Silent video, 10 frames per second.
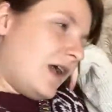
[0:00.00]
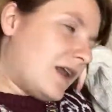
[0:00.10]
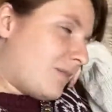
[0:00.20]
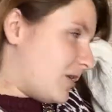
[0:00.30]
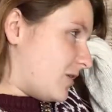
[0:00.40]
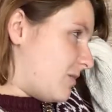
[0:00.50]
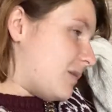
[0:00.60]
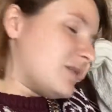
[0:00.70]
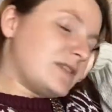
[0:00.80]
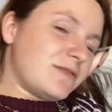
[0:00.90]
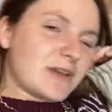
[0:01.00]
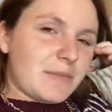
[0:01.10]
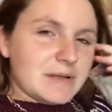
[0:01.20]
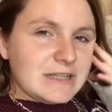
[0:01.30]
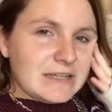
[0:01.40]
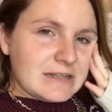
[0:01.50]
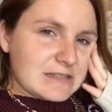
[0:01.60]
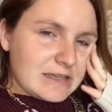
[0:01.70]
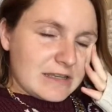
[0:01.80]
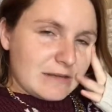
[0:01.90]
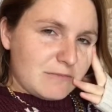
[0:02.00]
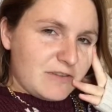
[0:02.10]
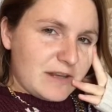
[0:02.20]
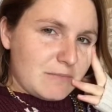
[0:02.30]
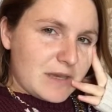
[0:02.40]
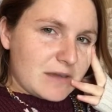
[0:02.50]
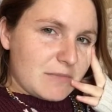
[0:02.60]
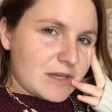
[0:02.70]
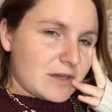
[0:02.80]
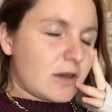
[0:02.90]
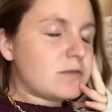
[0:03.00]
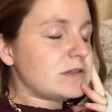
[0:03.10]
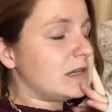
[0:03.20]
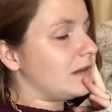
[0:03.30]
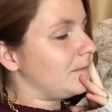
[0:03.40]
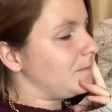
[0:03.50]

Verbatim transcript: and I might go make myself a cup of tea in a second. I'm feeling mega, mega cosy.